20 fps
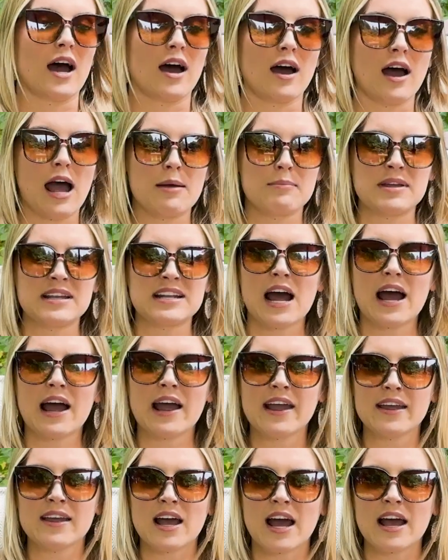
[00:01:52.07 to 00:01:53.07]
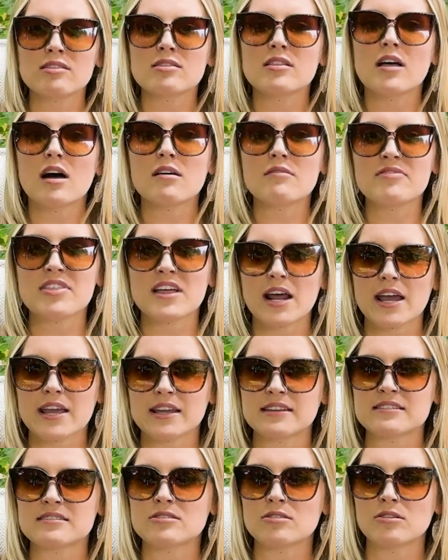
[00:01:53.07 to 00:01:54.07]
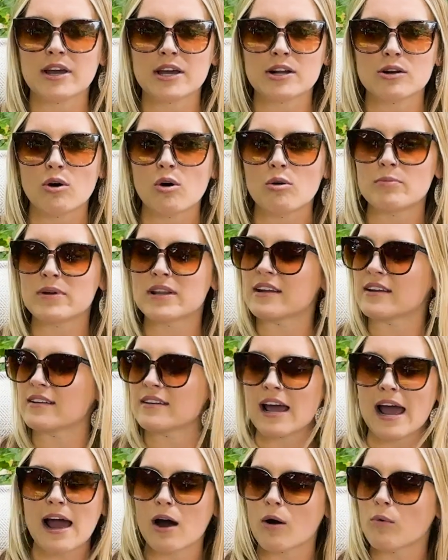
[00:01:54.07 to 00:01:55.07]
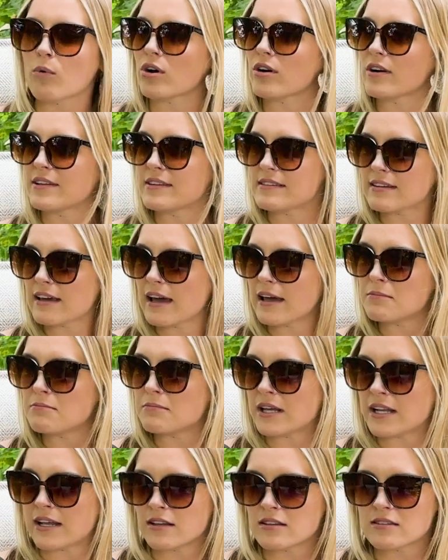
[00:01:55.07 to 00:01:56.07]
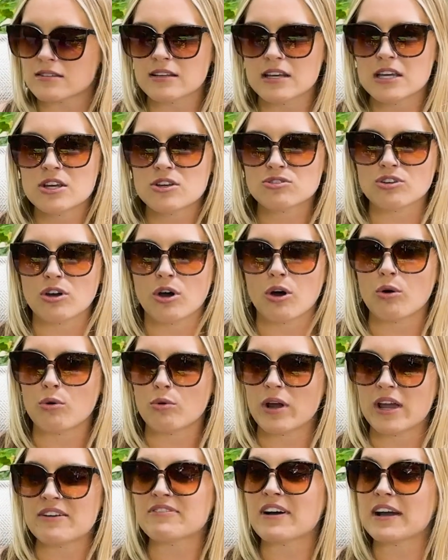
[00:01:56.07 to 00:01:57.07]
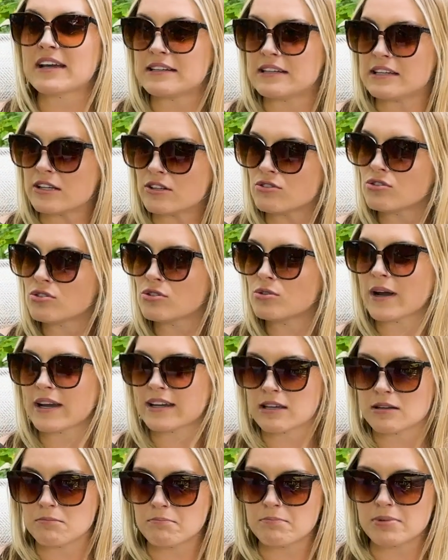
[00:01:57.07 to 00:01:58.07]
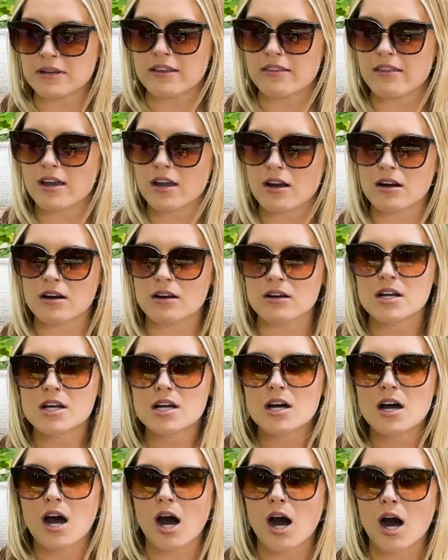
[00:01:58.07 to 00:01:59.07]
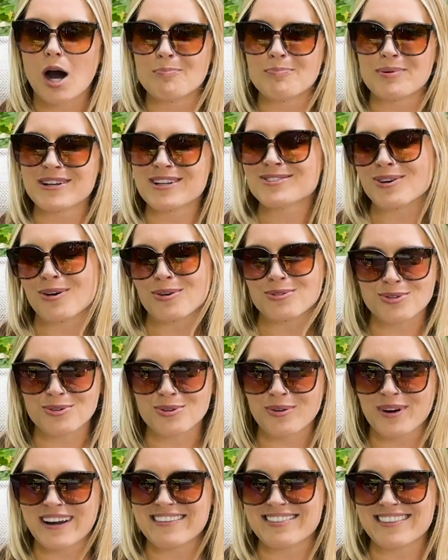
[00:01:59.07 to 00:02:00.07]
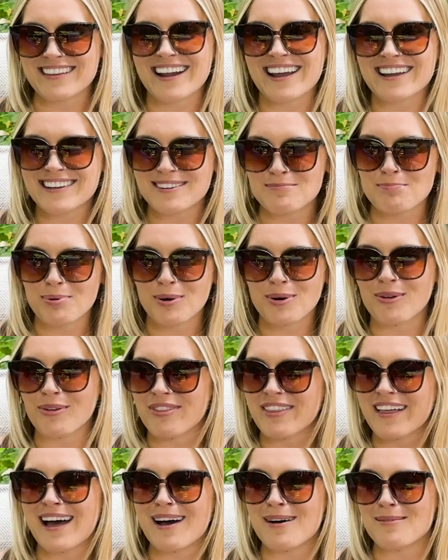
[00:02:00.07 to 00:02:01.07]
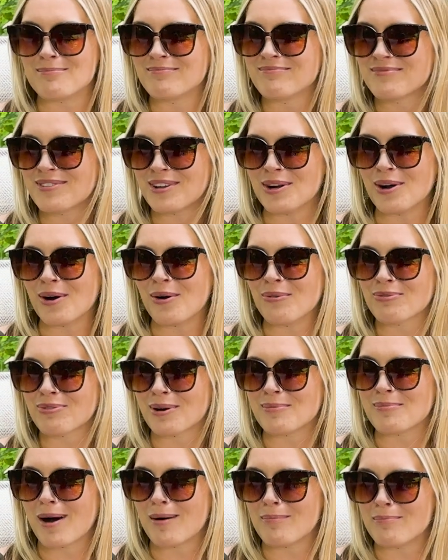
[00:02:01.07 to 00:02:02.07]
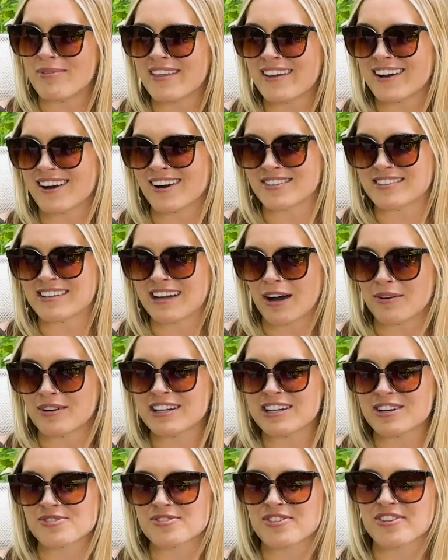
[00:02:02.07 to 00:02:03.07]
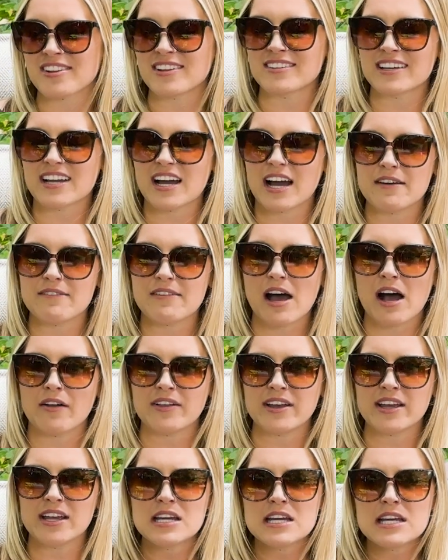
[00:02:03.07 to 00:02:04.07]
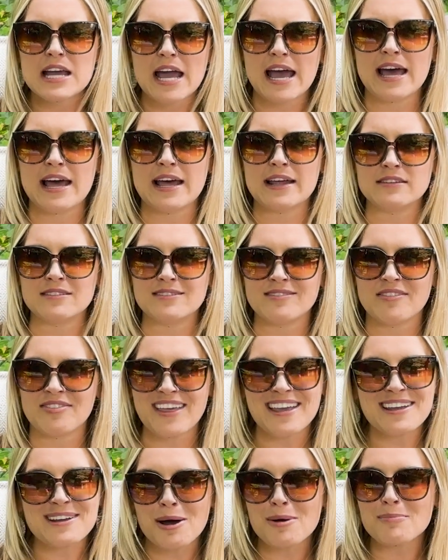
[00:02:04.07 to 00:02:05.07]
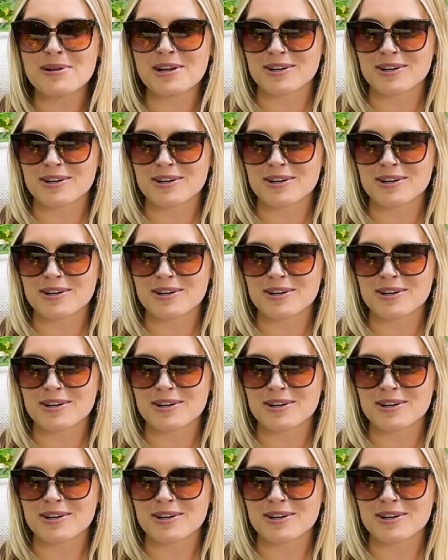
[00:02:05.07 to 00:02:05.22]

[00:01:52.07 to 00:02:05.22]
I mean, I love that I can still get home in an hour and 10 minutes. So if I need to, I can be there. But it's also great that I can pull them, you know, from up there down here to the Lehigh Valley. And they come here a